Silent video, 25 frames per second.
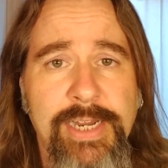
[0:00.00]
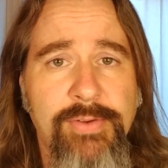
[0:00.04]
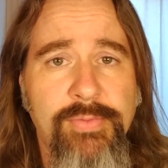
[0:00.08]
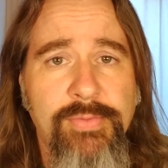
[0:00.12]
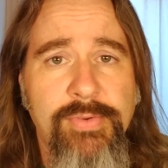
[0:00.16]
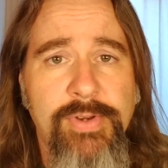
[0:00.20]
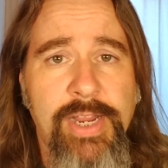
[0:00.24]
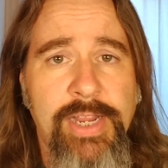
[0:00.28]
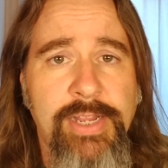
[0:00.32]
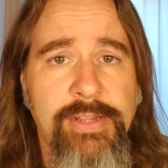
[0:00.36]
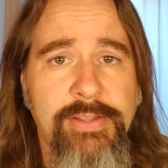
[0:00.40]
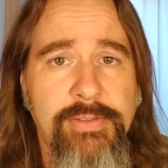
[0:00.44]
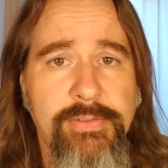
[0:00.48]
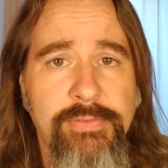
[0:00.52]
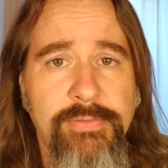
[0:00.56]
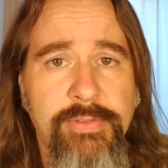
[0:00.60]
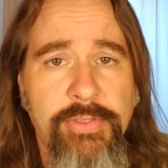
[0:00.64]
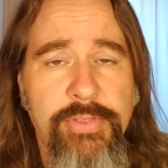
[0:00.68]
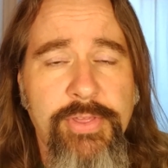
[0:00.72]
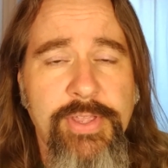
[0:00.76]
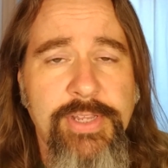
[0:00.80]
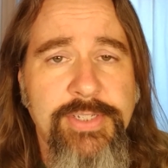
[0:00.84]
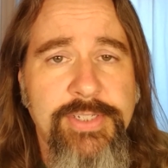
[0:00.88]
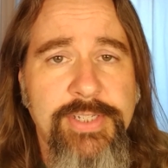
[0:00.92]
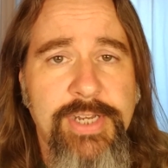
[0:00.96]
and the
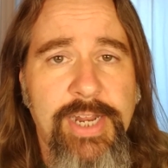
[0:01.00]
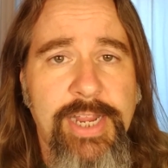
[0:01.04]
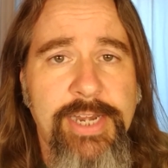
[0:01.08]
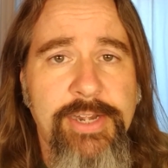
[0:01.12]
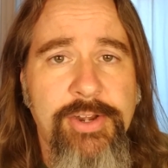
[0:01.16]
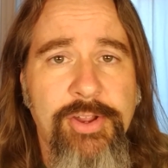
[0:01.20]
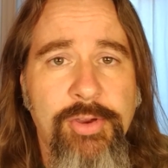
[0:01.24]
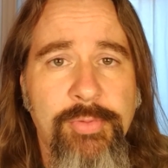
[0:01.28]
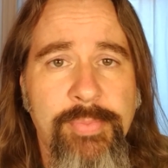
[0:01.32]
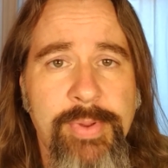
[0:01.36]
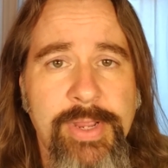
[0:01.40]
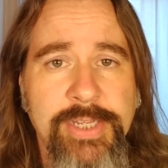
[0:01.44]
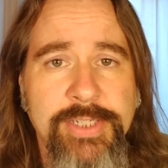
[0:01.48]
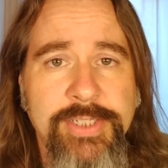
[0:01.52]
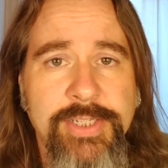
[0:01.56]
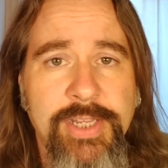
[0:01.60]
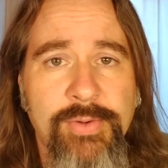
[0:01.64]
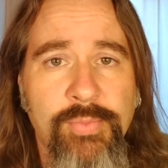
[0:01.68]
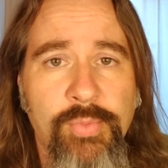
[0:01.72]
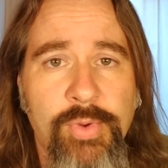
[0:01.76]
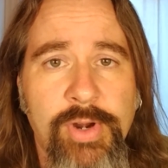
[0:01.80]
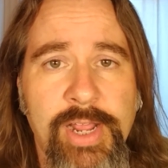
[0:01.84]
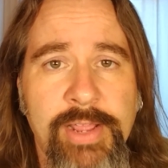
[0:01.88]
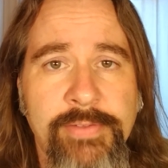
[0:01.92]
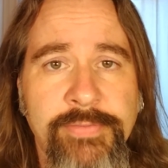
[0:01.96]
things that I know based
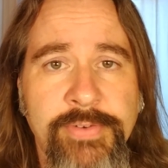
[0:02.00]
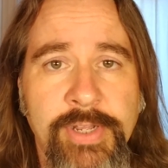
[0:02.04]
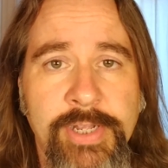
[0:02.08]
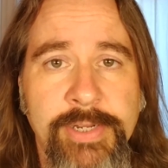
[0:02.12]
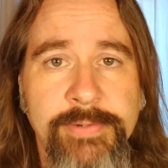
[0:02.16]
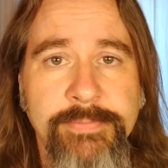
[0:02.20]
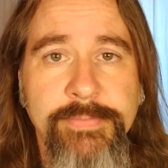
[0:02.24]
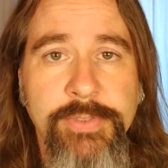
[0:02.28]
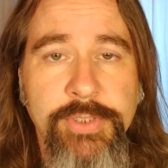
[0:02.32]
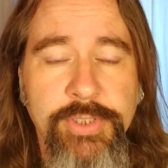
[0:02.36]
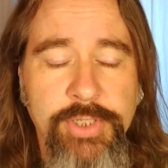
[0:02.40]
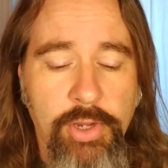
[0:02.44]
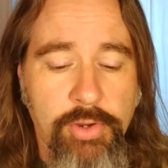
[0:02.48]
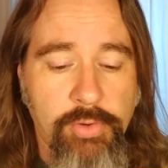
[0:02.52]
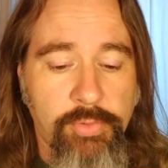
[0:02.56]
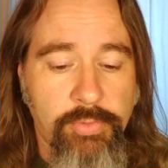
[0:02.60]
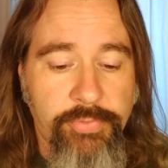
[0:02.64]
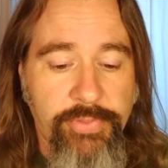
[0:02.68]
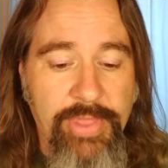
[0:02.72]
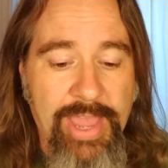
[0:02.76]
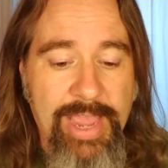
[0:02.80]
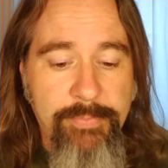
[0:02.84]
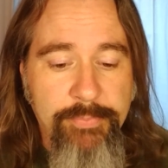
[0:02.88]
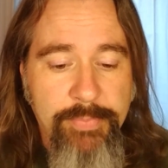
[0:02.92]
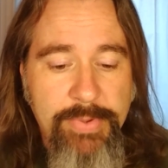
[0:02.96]
on what I've done. So,
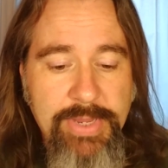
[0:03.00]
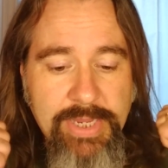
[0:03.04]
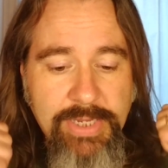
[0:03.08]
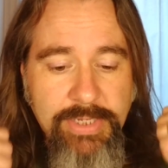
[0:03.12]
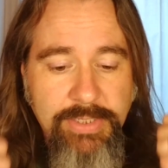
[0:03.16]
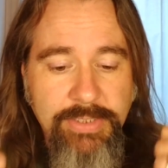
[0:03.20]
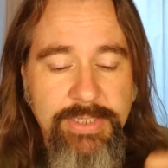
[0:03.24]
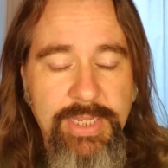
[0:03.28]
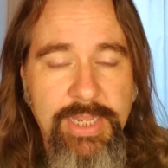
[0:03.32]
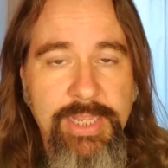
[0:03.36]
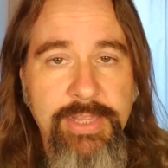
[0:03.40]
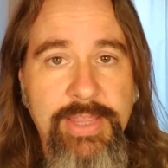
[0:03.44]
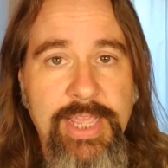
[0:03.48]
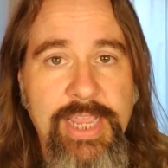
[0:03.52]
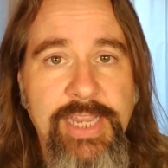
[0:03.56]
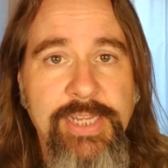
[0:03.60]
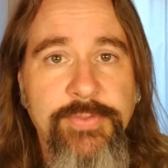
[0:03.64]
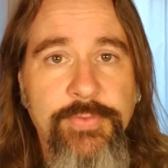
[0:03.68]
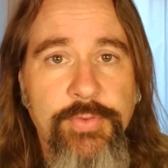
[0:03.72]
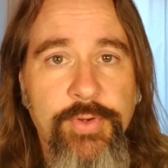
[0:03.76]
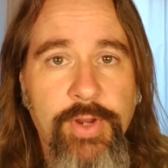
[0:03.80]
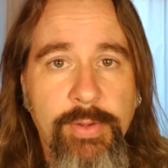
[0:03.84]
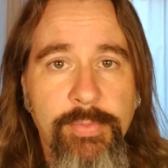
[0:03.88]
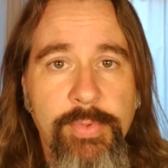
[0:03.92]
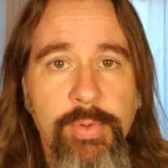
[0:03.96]
that being said, thanks
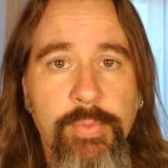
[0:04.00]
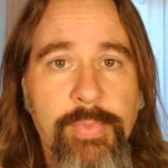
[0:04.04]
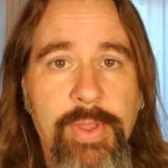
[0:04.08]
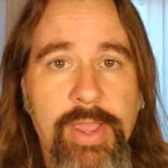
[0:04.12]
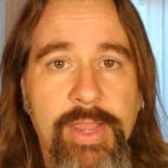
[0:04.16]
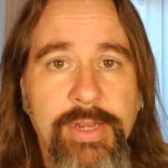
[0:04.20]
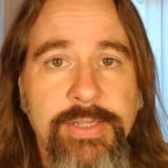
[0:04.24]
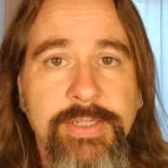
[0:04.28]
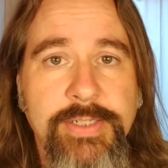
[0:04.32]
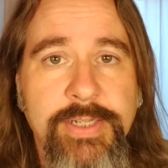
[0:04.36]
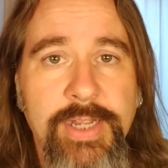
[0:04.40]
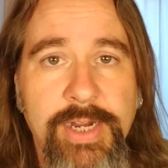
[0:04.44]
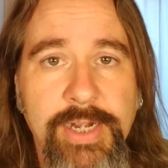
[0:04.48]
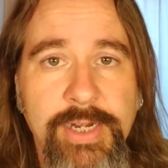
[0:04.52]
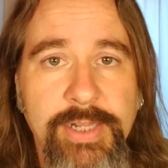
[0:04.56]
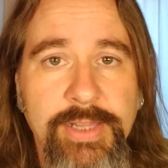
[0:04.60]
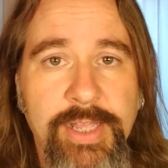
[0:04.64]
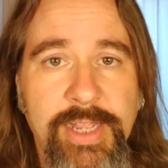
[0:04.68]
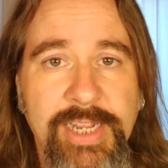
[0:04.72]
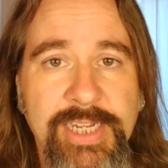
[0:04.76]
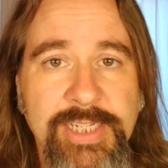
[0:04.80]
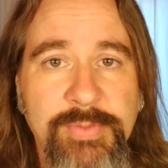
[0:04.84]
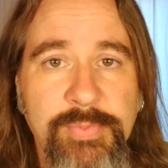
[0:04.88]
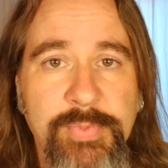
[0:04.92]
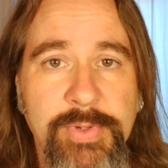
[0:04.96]
for coming back to Tiny
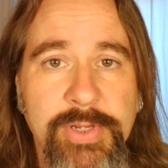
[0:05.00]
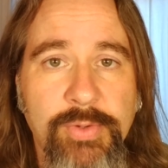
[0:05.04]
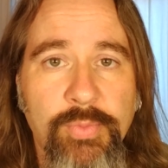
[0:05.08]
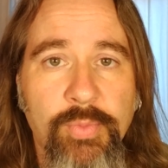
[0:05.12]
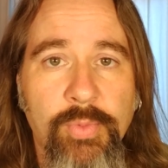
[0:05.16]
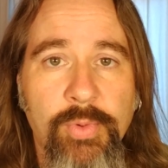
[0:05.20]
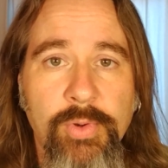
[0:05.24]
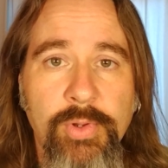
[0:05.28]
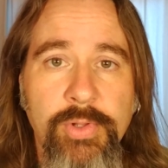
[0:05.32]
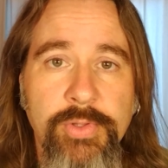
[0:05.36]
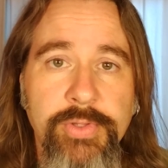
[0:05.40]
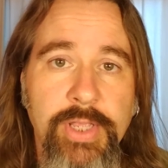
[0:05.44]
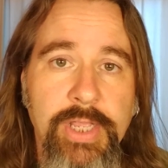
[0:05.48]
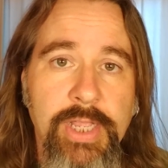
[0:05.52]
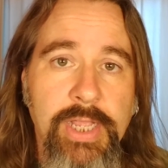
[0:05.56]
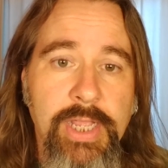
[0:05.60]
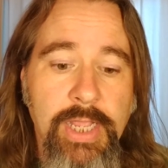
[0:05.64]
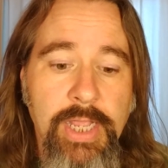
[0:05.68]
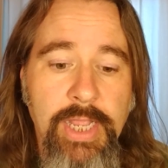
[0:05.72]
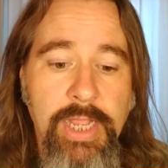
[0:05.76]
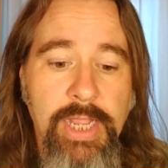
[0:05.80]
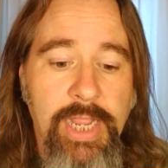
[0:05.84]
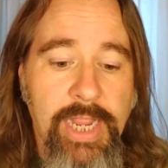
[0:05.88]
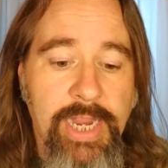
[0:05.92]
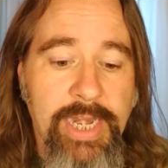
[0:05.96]
Lion's Big World,
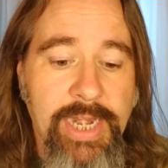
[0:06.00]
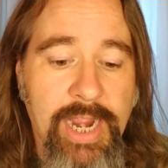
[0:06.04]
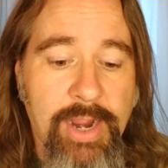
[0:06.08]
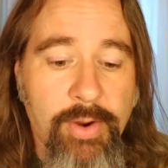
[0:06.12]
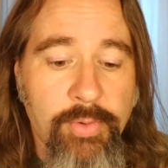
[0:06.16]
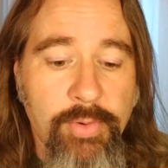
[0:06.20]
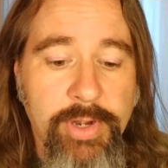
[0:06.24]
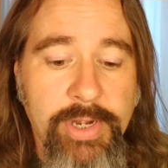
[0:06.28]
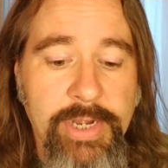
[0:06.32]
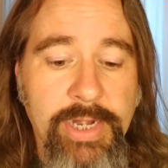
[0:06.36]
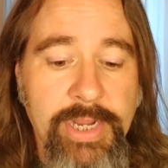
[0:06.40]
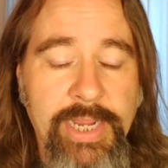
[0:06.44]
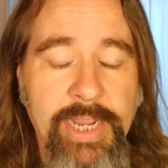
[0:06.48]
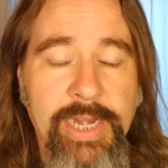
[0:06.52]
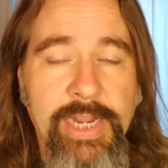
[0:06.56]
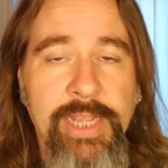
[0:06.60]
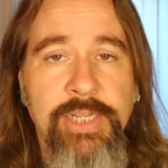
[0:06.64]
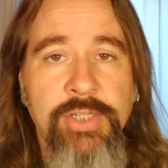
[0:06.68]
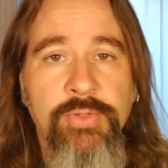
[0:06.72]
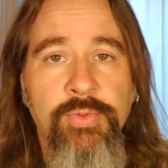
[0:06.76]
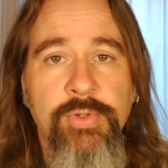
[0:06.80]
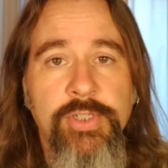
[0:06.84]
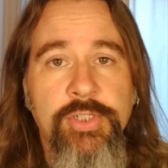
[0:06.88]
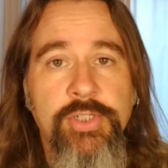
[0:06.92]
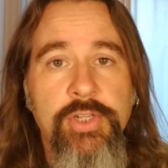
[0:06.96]
and now we're going to get
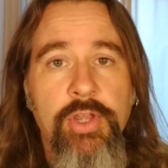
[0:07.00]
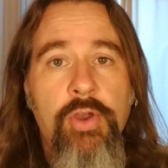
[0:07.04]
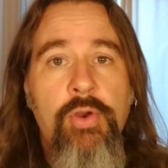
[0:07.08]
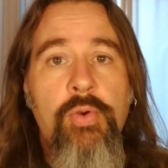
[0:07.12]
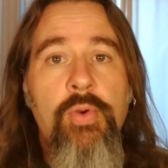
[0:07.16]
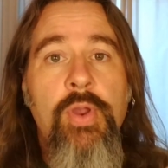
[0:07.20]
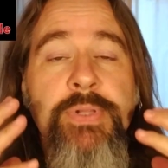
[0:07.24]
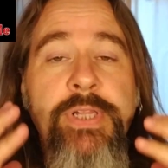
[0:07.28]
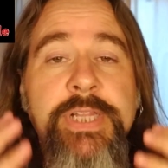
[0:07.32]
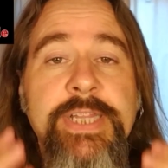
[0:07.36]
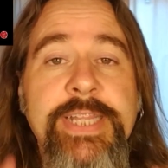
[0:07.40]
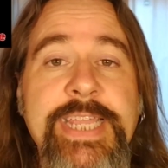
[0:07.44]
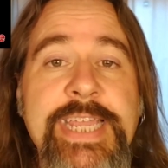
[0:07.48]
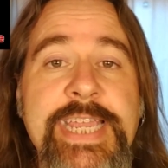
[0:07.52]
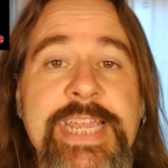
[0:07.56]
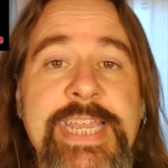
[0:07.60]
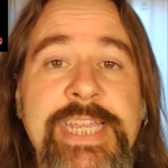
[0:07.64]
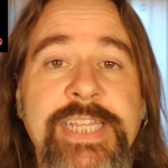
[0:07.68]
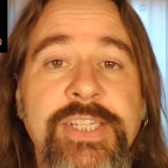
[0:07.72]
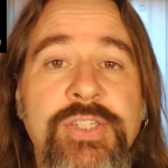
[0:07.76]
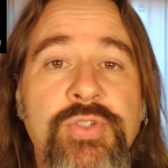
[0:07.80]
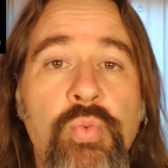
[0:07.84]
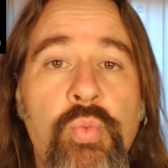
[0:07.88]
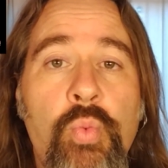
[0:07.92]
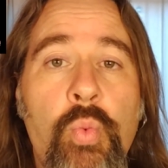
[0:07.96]
into it. So,
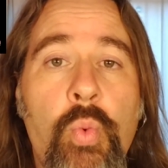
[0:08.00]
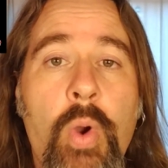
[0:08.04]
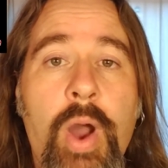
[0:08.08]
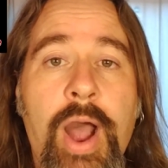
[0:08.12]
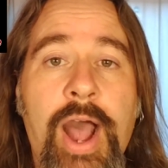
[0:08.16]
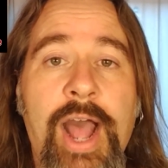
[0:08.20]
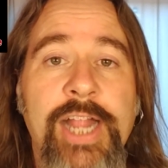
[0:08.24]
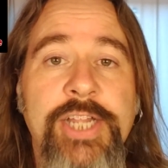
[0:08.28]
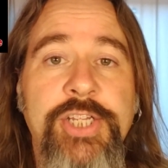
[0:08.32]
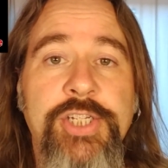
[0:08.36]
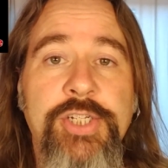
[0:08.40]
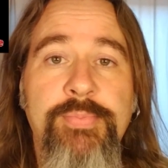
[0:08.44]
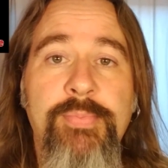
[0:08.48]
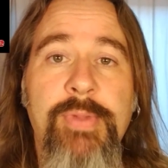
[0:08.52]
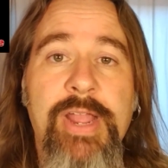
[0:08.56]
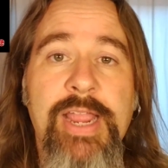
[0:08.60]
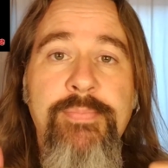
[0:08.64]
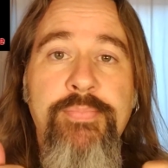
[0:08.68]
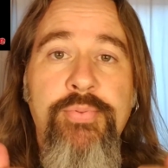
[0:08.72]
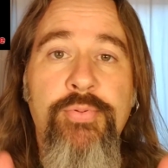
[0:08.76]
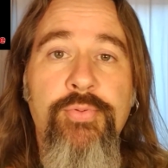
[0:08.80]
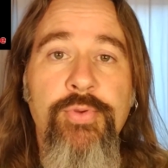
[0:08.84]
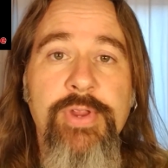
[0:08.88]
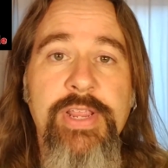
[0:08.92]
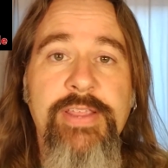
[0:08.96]
please watch my
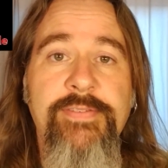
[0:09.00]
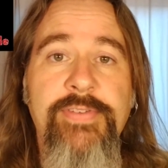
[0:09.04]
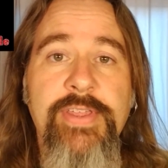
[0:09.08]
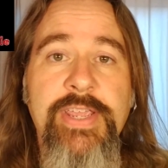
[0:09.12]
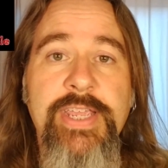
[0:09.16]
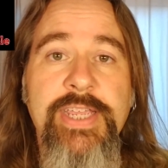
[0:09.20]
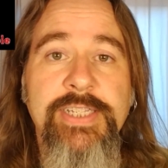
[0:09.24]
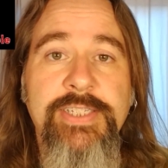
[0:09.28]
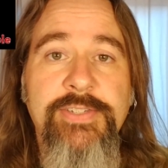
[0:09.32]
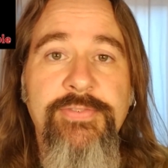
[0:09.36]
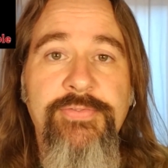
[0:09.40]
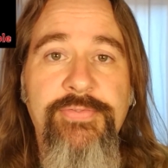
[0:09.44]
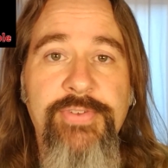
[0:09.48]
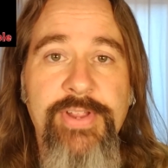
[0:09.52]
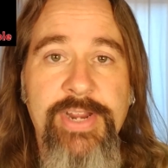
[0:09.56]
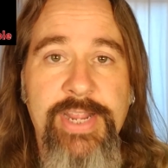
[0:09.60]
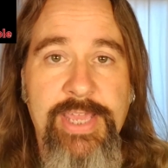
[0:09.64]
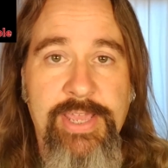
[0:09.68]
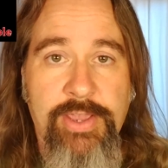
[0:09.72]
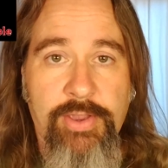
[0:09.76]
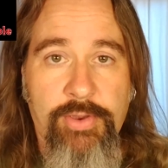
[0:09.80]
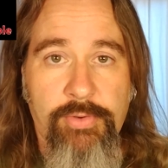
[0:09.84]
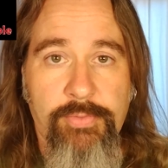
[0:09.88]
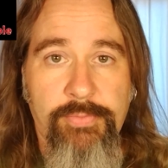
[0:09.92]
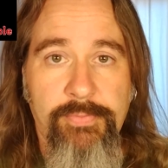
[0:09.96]
previous
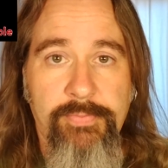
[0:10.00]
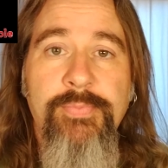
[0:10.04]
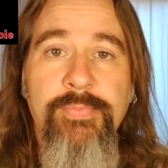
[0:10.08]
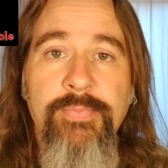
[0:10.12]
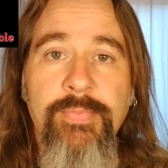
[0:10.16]
video.